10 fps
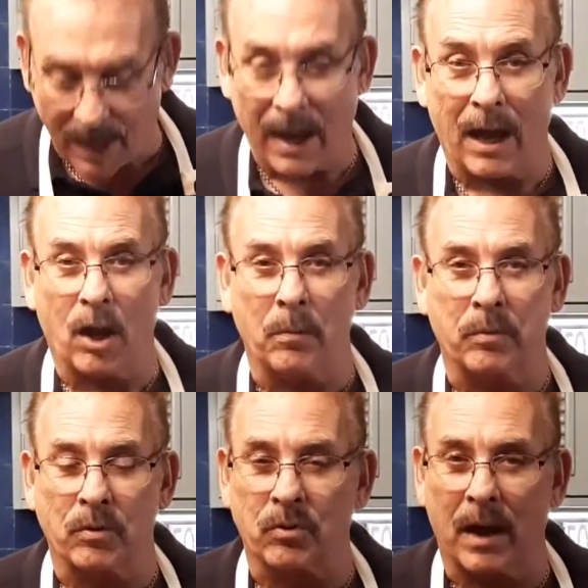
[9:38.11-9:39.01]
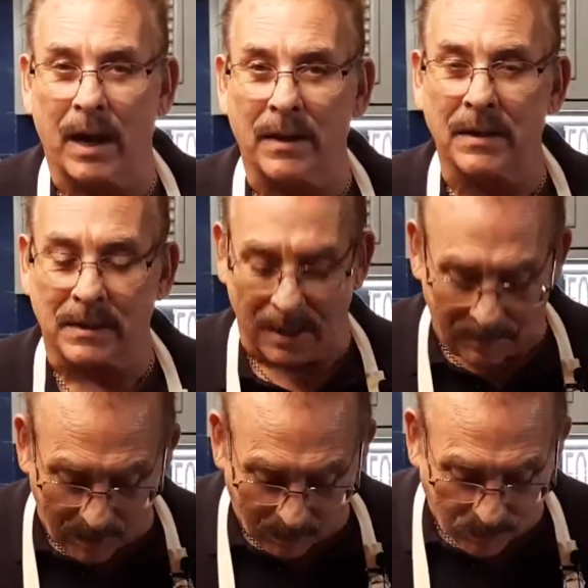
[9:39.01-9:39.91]
I hope you'll try this and let
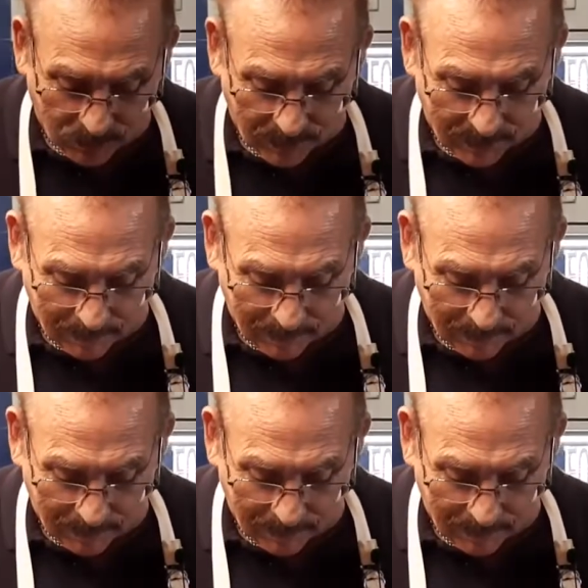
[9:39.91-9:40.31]
me know what you think